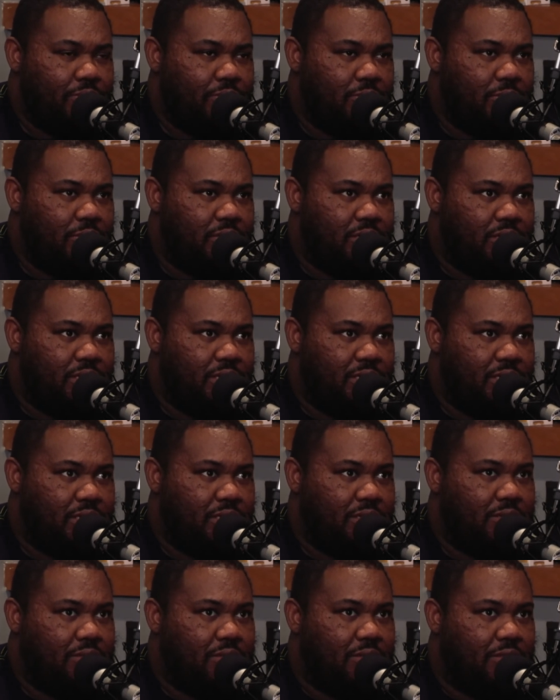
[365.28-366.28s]
just
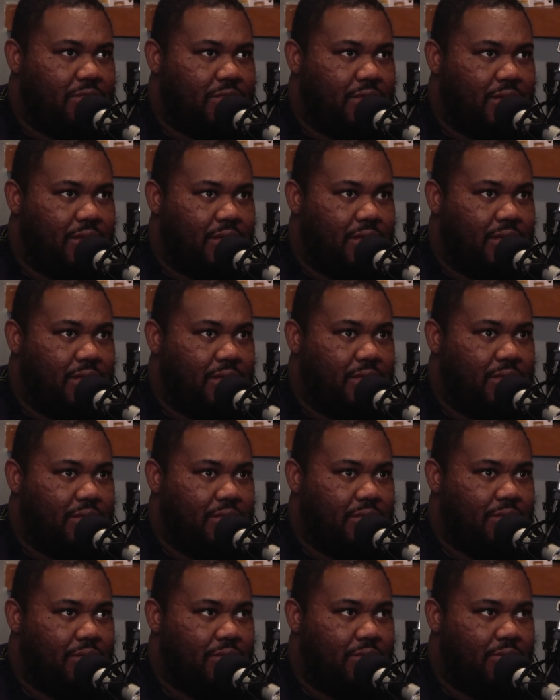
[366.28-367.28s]
the
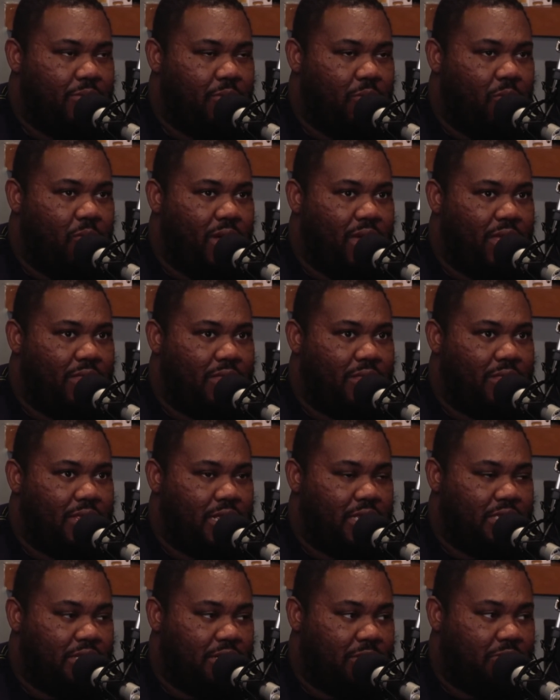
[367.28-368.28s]
way that they
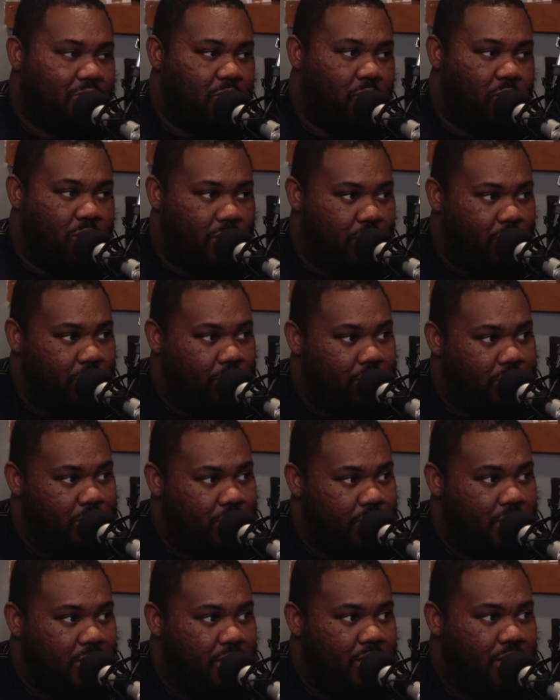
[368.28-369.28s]
set up the world
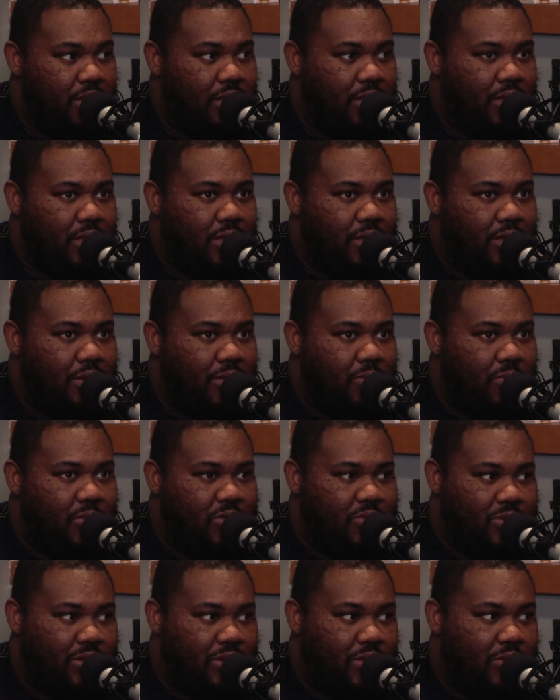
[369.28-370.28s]
was
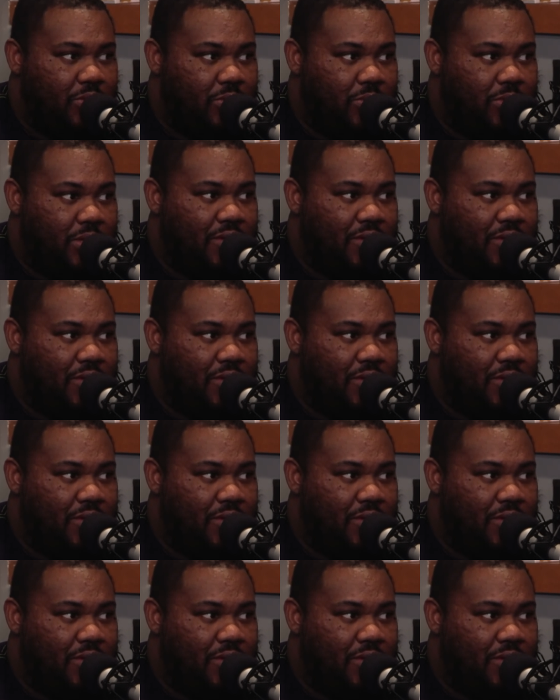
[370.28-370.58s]
really cool.